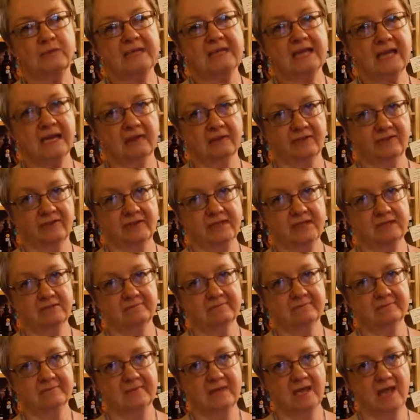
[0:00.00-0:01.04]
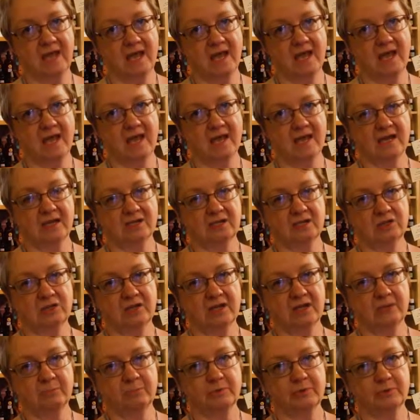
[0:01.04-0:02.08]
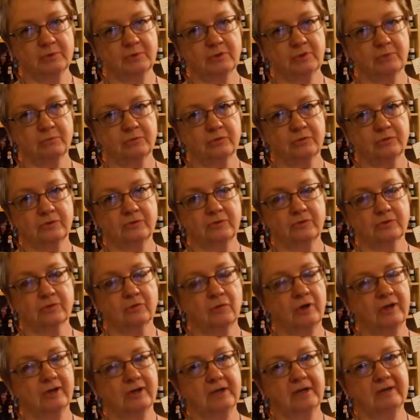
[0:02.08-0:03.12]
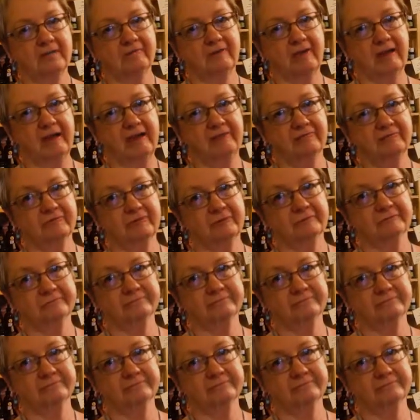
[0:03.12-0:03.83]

be healthy and to help you improve your quality of life.